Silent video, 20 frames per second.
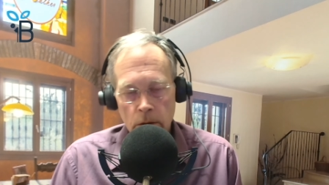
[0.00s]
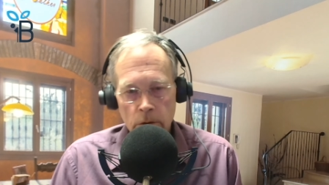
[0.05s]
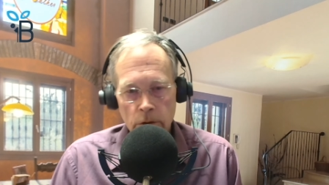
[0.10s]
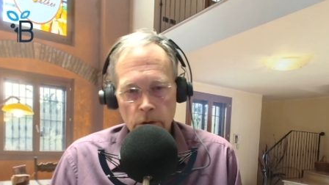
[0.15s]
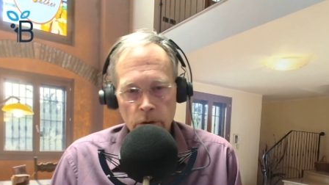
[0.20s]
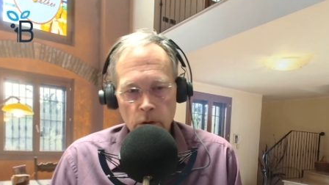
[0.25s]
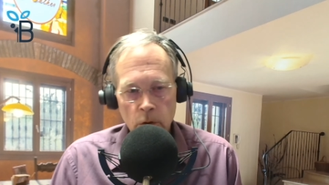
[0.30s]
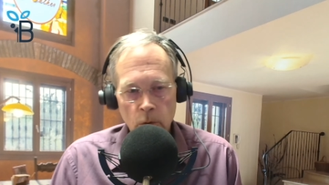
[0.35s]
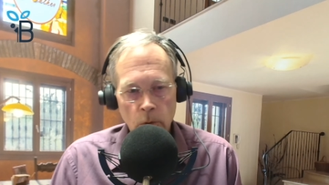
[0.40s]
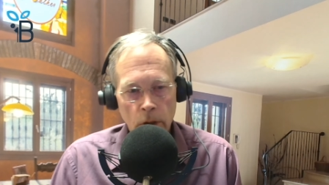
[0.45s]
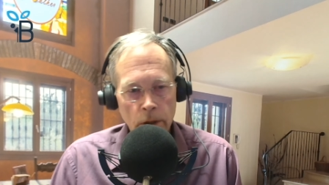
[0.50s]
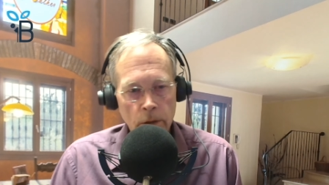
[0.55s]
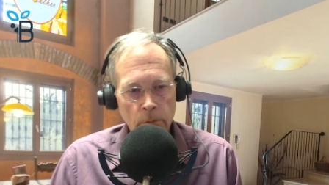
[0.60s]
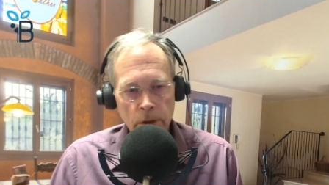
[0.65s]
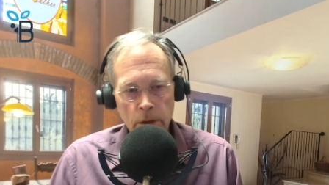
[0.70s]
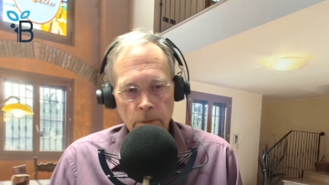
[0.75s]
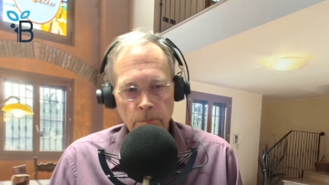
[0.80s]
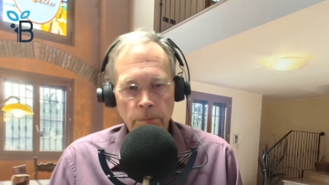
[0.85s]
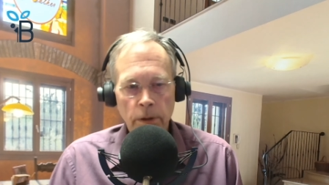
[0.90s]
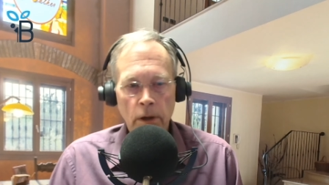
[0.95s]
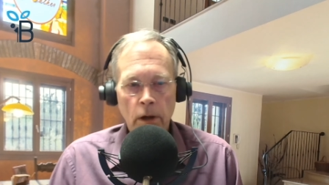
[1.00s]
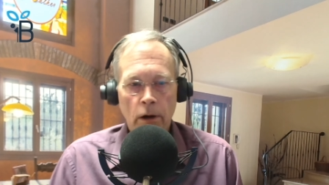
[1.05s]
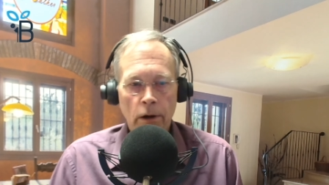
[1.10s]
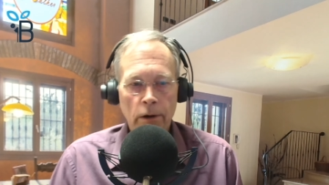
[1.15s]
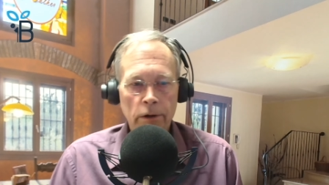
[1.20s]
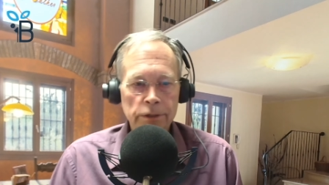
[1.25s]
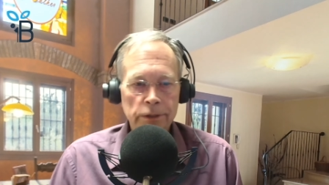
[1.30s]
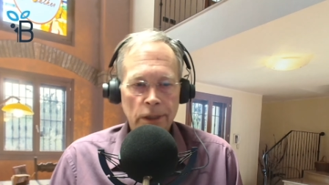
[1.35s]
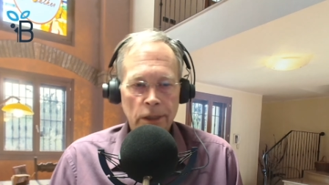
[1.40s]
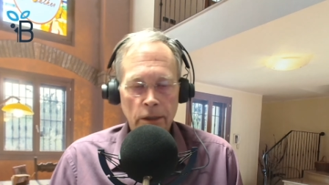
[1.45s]
Do you want to be
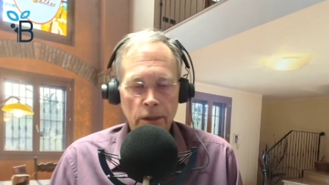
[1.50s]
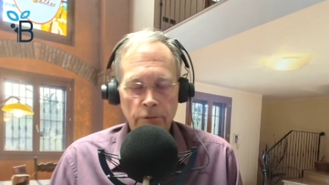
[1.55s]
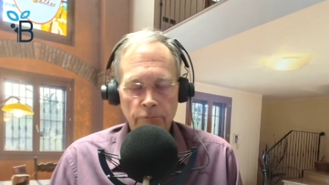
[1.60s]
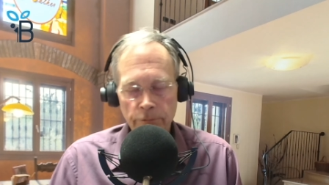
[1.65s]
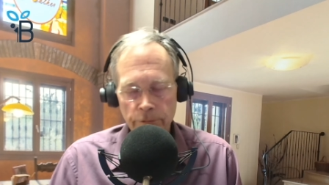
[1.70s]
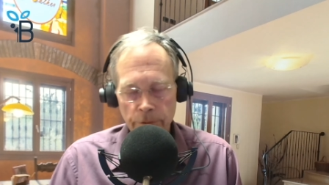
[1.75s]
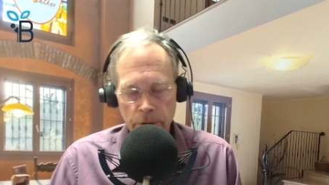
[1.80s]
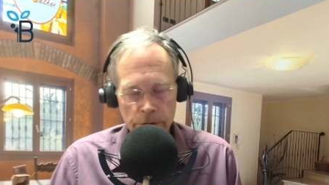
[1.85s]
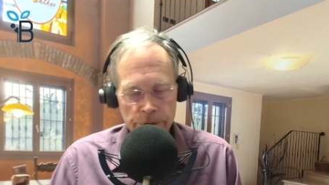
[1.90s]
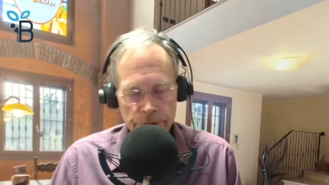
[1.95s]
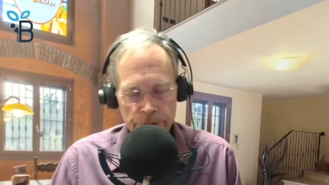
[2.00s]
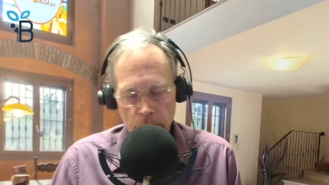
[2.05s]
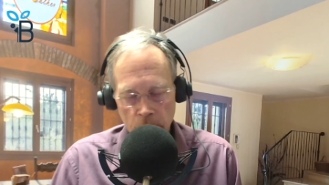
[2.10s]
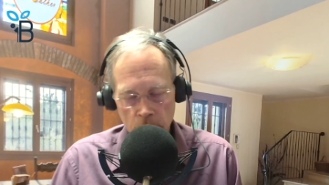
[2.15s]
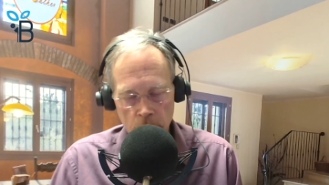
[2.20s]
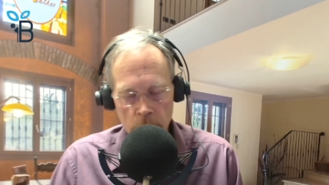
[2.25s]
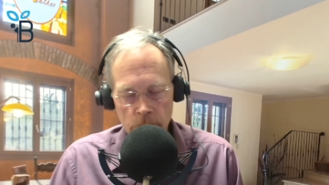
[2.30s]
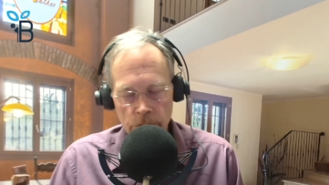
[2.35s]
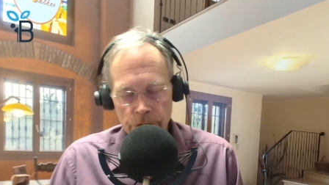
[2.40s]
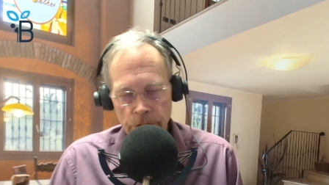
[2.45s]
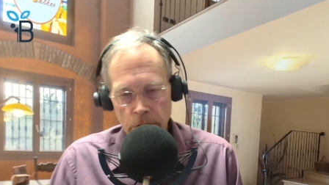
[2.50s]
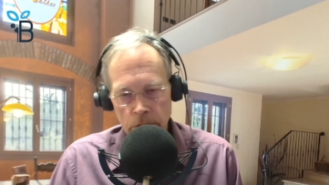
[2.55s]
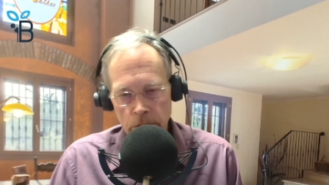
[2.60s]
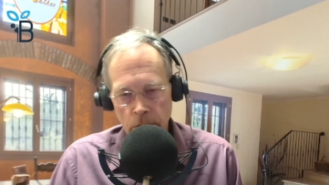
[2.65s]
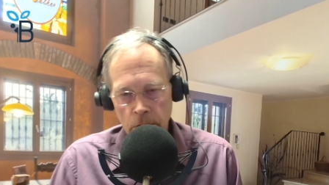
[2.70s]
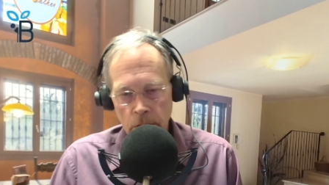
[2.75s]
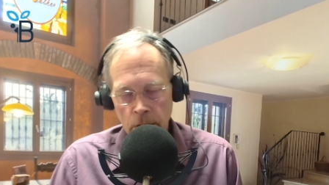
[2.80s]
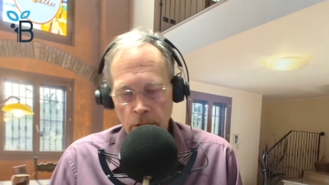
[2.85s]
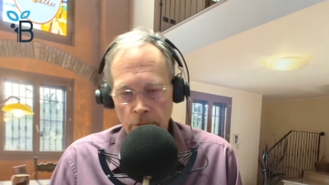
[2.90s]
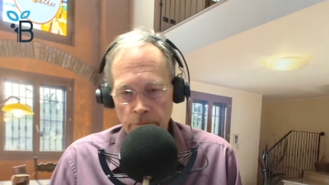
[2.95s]
part of the solution
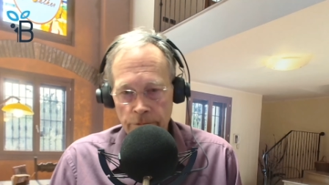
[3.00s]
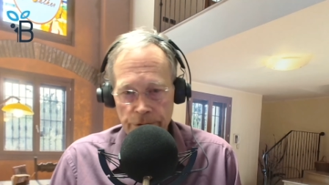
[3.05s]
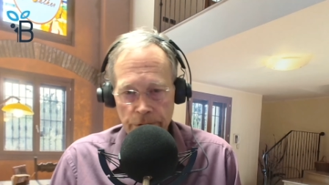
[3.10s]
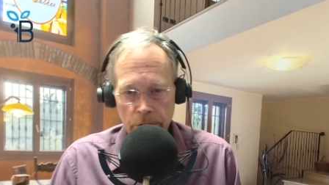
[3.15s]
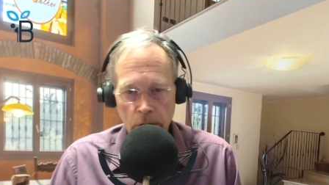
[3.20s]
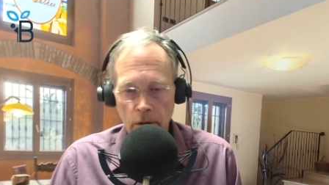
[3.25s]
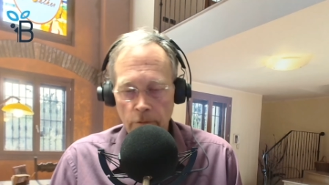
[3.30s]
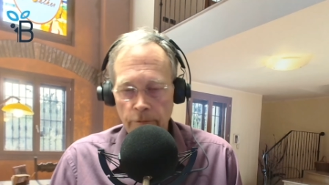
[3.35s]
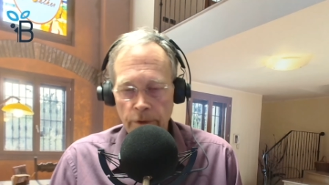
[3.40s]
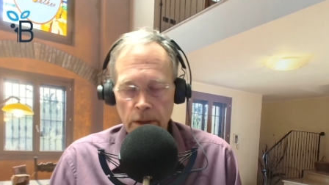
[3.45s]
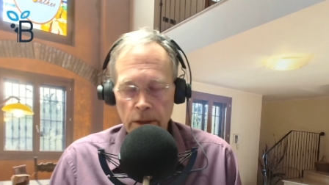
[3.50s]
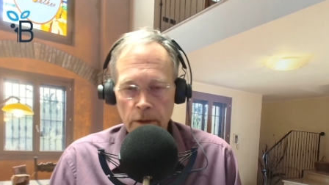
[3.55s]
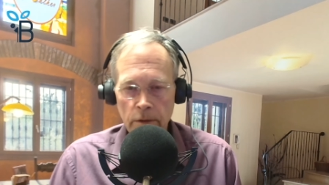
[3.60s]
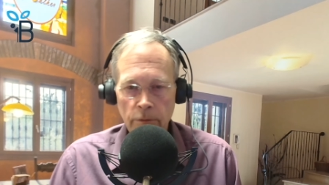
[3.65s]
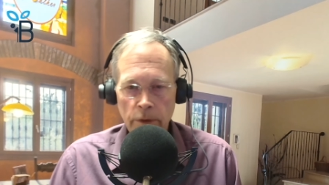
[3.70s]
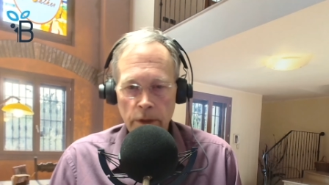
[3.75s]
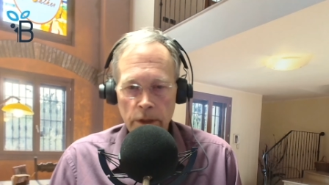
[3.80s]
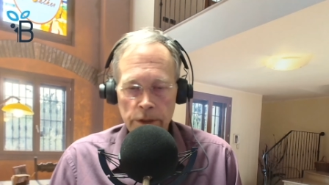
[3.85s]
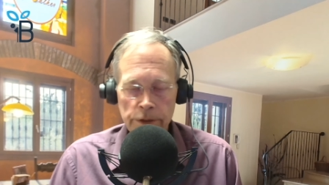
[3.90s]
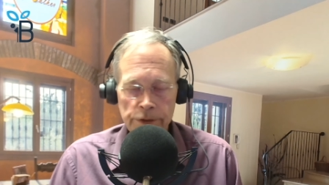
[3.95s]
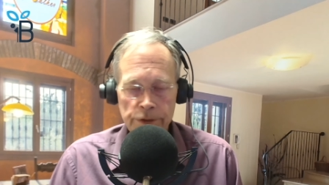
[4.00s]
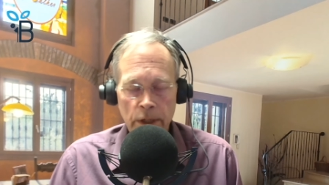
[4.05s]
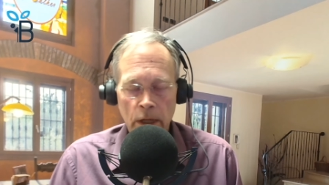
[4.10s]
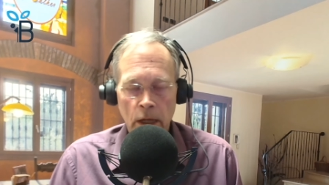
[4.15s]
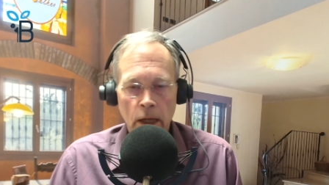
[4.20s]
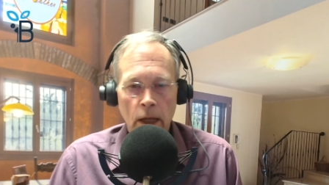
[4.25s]
of solving this